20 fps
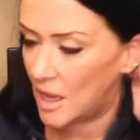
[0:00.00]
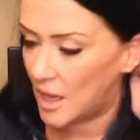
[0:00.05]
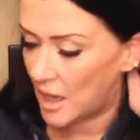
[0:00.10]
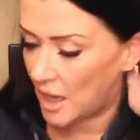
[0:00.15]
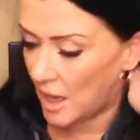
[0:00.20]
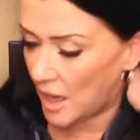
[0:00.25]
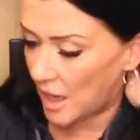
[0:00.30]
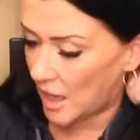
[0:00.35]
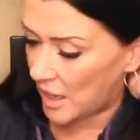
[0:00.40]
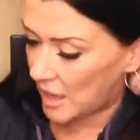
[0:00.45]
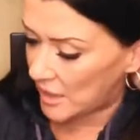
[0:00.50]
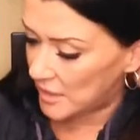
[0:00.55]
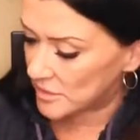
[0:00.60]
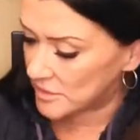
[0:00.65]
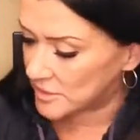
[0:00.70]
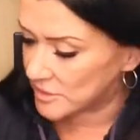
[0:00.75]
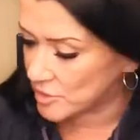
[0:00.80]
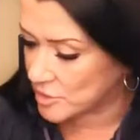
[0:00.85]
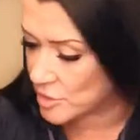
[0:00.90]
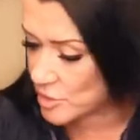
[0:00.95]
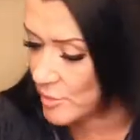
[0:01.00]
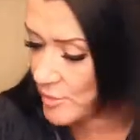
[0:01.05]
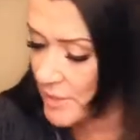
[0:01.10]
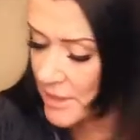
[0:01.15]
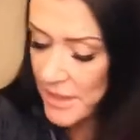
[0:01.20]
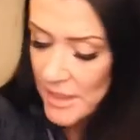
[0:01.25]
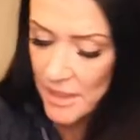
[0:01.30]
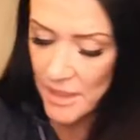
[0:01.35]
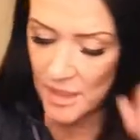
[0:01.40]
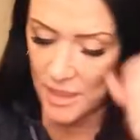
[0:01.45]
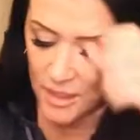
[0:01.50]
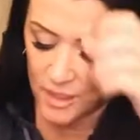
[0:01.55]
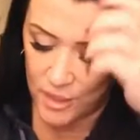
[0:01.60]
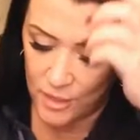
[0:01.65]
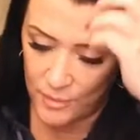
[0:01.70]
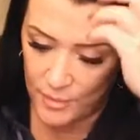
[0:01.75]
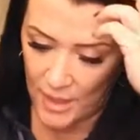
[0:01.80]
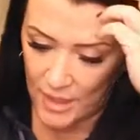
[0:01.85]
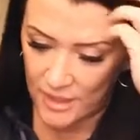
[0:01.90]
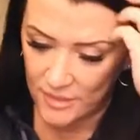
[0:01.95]
on social media, you
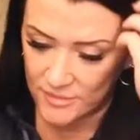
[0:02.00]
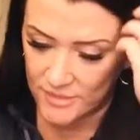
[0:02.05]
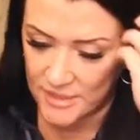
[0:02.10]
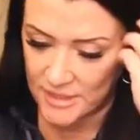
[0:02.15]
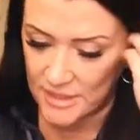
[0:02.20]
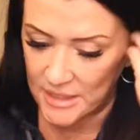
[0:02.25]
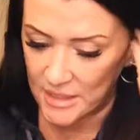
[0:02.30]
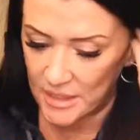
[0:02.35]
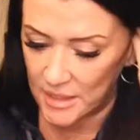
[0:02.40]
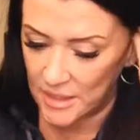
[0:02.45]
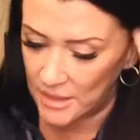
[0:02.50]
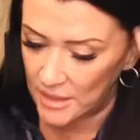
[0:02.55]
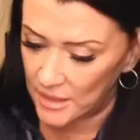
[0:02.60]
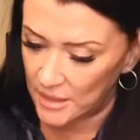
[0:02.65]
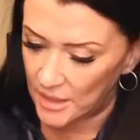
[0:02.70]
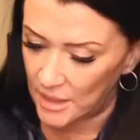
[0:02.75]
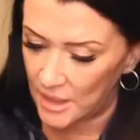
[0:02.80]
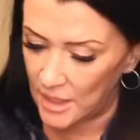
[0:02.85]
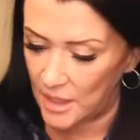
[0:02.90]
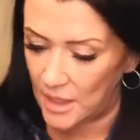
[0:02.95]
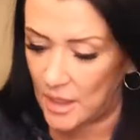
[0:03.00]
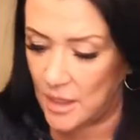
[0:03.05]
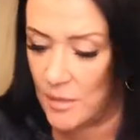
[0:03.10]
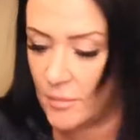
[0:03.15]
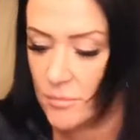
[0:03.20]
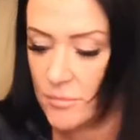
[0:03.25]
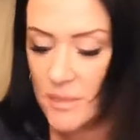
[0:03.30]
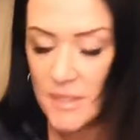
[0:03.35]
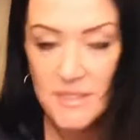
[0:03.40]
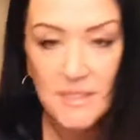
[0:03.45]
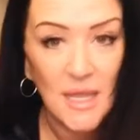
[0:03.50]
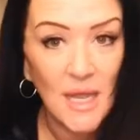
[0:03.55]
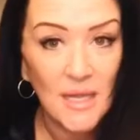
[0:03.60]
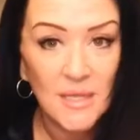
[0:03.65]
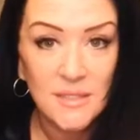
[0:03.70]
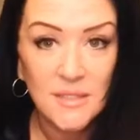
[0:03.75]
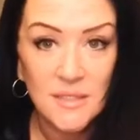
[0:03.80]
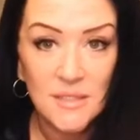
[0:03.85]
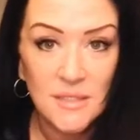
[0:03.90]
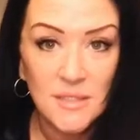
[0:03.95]
might have seen a
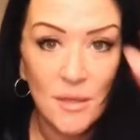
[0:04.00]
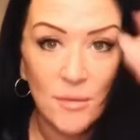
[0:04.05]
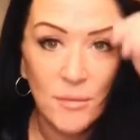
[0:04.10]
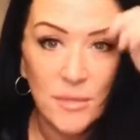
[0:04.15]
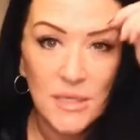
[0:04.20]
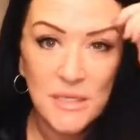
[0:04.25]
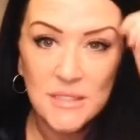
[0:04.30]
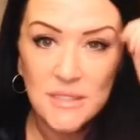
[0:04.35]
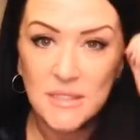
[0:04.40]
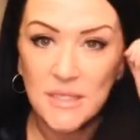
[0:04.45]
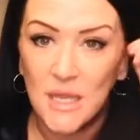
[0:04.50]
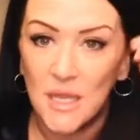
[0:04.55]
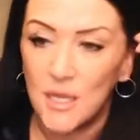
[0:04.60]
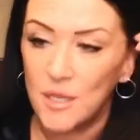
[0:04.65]
text that somebody sent,